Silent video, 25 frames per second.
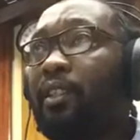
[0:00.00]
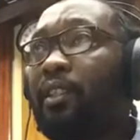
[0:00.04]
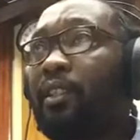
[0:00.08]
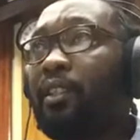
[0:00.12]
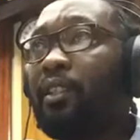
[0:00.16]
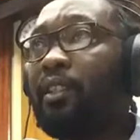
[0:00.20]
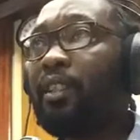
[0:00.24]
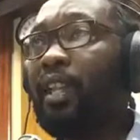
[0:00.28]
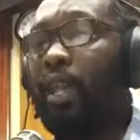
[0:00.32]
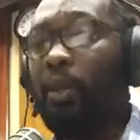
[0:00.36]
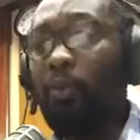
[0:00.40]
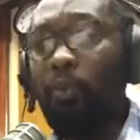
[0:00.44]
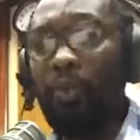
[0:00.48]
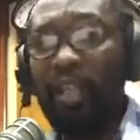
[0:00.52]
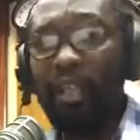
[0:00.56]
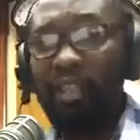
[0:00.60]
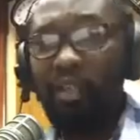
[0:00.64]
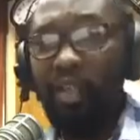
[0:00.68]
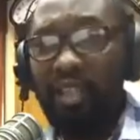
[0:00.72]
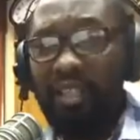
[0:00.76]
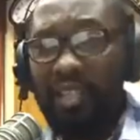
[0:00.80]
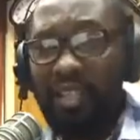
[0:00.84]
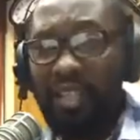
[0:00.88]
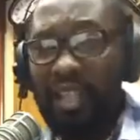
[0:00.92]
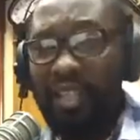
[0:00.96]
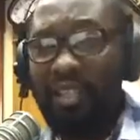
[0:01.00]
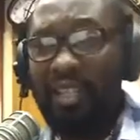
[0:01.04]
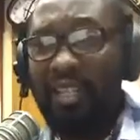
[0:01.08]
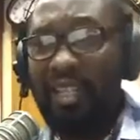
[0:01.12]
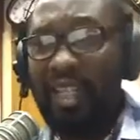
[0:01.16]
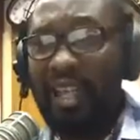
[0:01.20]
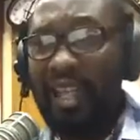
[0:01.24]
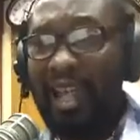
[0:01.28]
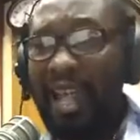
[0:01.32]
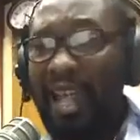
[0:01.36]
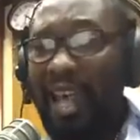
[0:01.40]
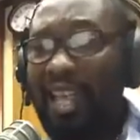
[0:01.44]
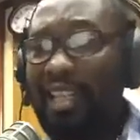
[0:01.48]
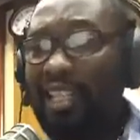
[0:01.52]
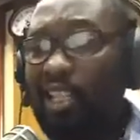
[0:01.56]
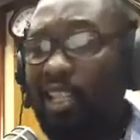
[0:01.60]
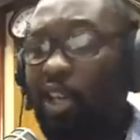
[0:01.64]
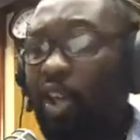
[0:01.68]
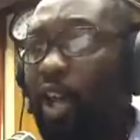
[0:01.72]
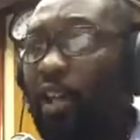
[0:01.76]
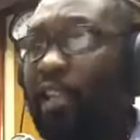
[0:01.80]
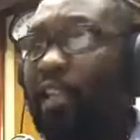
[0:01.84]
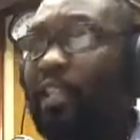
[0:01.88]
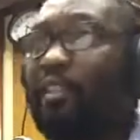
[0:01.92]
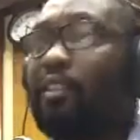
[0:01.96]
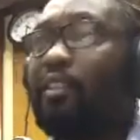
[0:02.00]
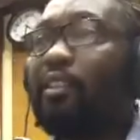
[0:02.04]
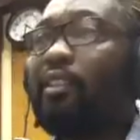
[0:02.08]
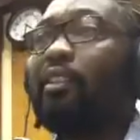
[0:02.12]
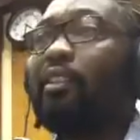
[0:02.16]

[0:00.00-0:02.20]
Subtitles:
And we are not getting a handle on it.